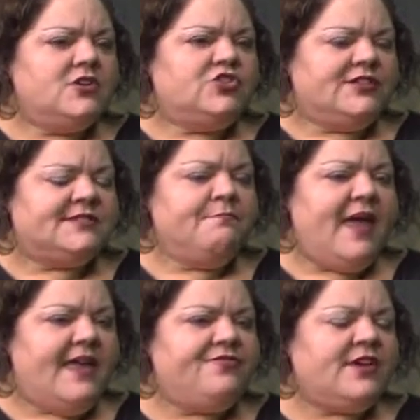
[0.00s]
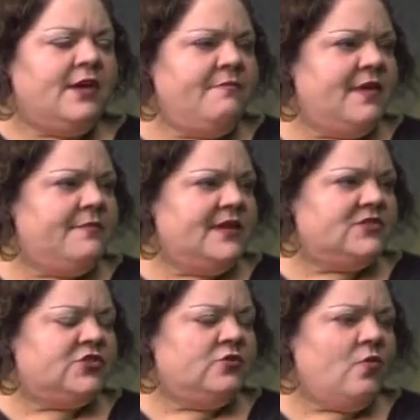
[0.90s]
just made the
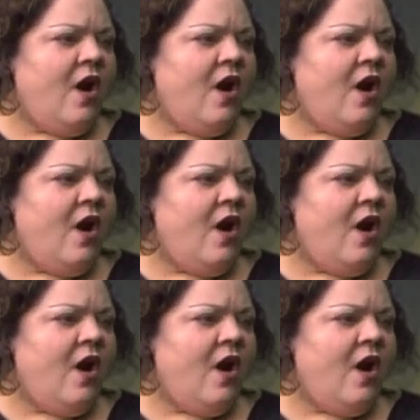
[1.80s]
commitment to